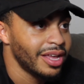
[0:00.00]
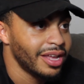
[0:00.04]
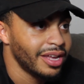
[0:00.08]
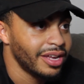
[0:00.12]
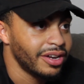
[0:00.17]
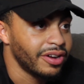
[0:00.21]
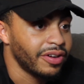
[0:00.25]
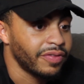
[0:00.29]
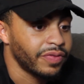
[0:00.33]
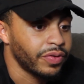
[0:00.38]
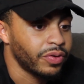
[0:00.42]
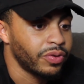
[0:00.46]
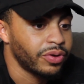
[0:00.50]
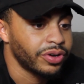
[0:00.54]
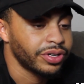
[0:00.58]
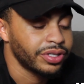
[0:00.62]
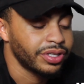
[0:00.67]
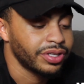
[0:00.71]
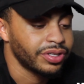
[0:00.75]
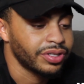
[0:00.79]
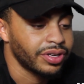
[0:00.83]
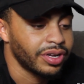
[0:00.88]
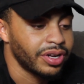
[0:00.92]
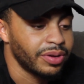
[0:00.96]
of course
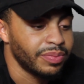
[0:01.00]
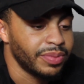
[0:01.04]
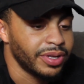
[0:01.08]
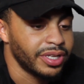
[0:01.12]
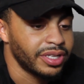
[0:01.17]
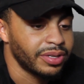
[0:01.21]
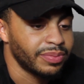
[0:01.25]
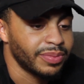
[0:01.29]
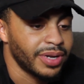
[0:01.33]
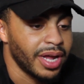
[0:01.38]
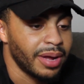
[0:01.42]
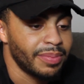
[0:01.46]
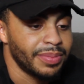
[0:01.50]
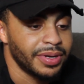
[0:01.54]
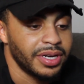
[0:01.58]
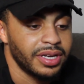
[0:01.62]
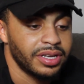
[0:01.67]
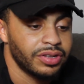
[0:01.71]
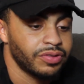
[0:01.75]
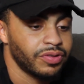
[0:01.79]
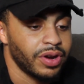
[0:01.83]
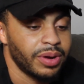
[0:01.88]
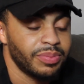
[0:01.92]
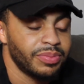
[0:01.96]
there's going to be some type of
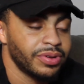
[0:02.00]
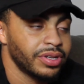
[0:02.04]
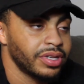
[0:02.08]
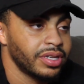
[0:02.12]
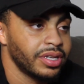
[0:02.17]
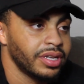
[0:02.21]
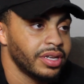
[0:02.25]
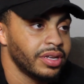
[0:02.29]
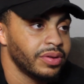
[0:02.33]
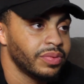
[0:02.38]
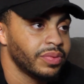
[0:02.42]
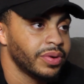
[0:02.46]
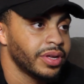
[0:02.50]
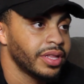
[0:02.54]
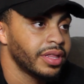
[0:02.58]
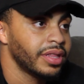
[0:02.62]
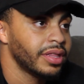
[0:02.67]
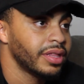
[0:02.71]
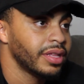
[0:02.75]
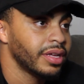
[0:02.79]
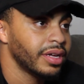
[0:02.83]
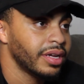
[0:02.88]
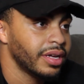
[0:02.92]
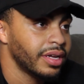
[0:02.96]
discrepancy with,
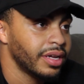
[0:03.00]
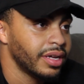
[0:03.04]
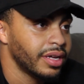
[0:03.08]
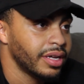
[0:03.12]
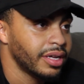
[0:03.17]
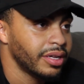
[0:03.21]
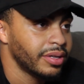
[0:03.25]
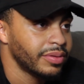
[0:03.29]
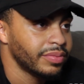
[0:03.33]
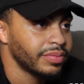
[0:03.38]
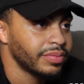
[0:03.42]
I